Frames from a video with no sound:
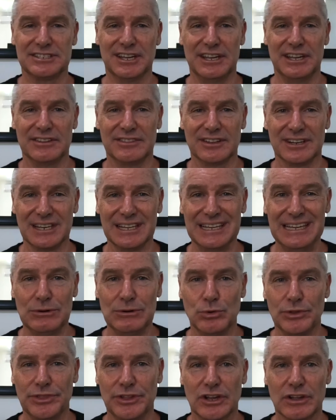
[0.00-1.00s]
to take the
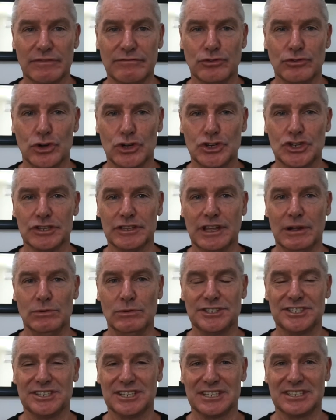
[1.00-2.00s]
lead with the conversion that
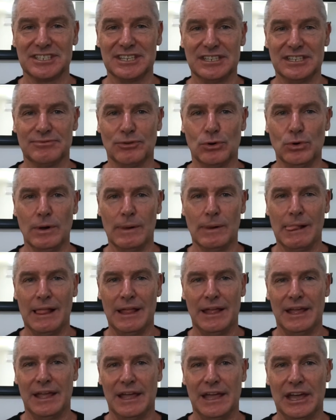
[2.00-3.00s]
was successful,
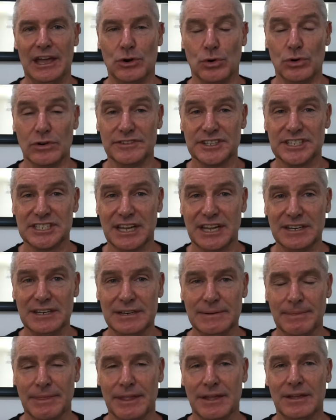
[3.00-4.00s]
and all of a
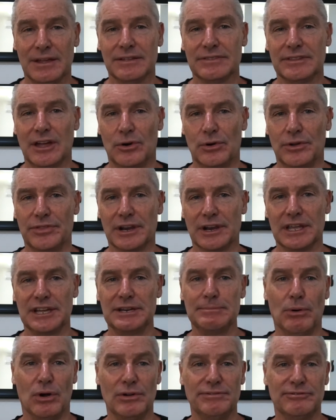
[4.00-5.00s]
sudden they were in the
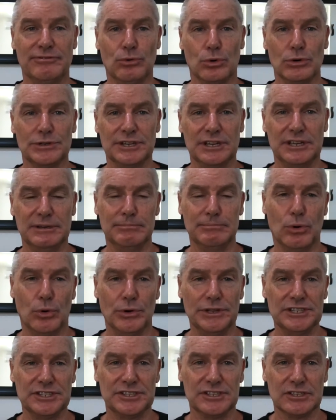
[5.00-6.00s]
lead by 14
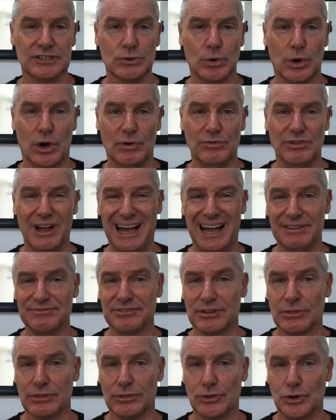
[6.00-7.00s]
points to 12
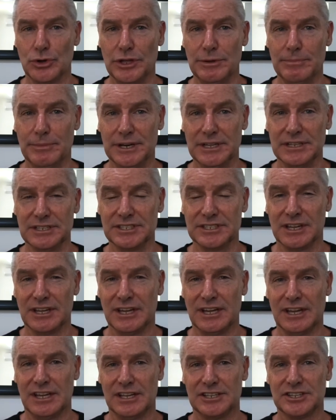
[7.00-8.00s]
after 30 minutes.
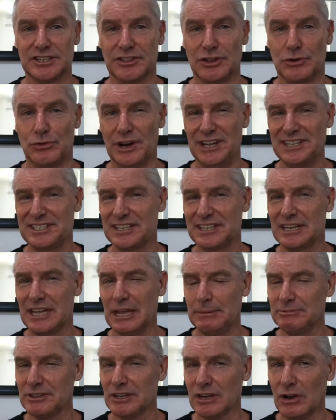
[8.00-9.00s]
So the Reds
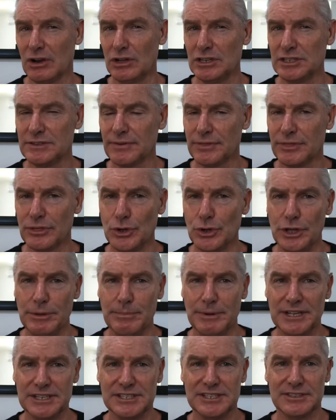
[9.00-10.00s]
kept it close for 30
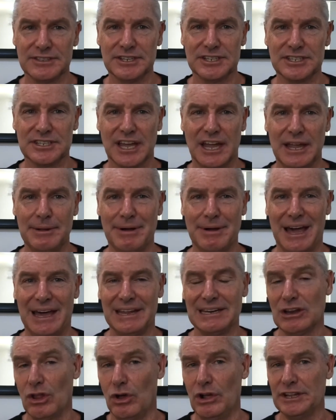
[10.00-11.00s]
minutes in this game.
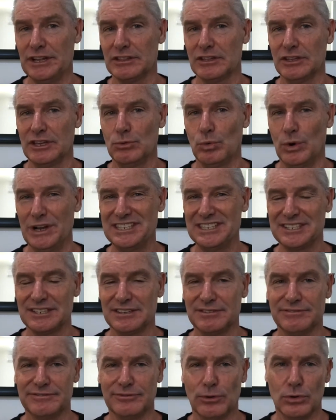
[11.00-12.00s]
Unlike the
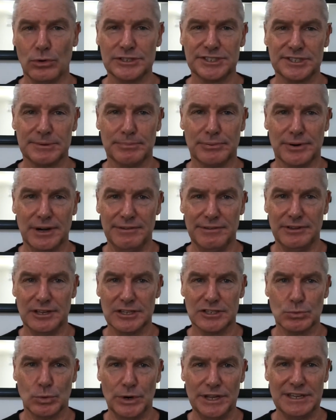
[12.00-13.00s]
Western Force the
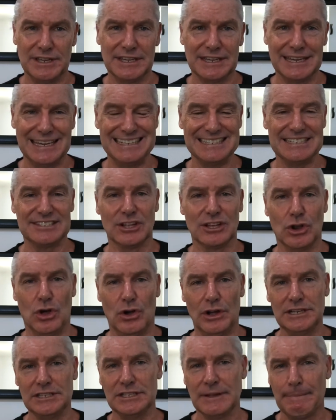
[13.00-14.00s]
previous week against the
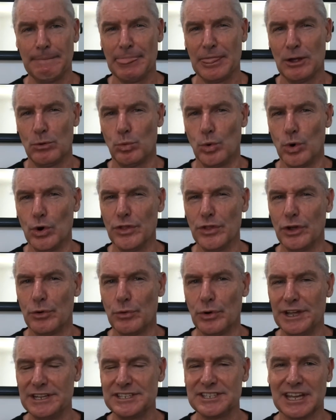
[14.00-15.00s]
Lions, were the
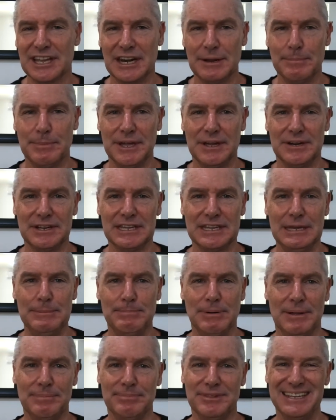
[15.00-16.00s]
Reds going to be able to
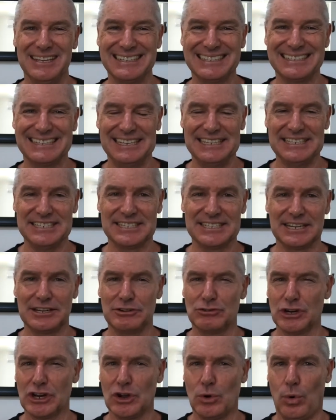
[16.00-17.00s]
keep up the
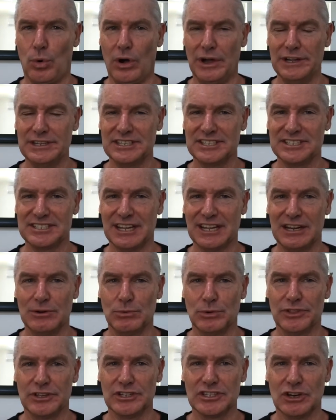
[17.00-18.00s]
intensity required to stay
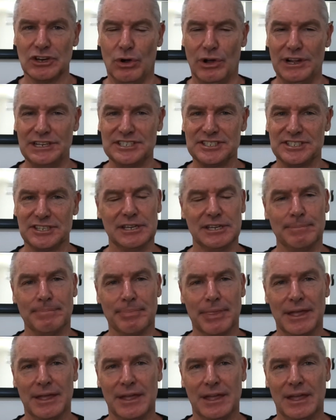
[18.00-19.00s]
with this Lions
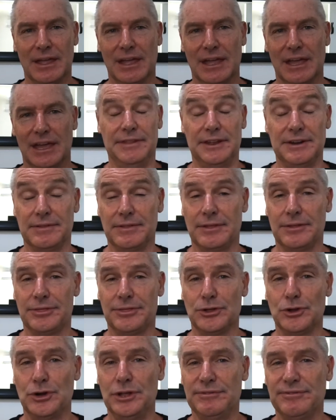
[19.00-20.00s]
team? And then in the
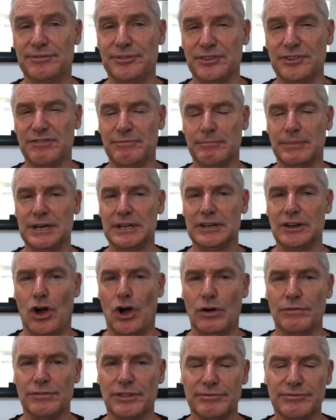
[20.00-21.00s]
35th minute
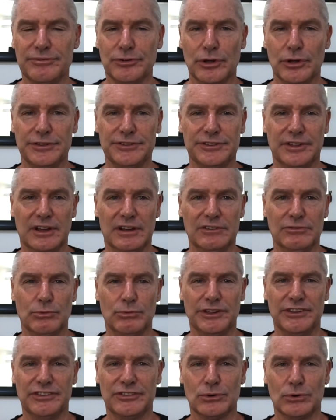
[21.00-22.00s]
of the first half,
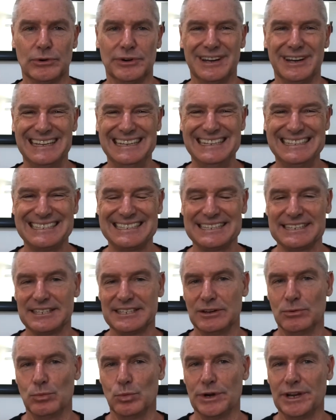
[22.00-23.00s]
we saw an incident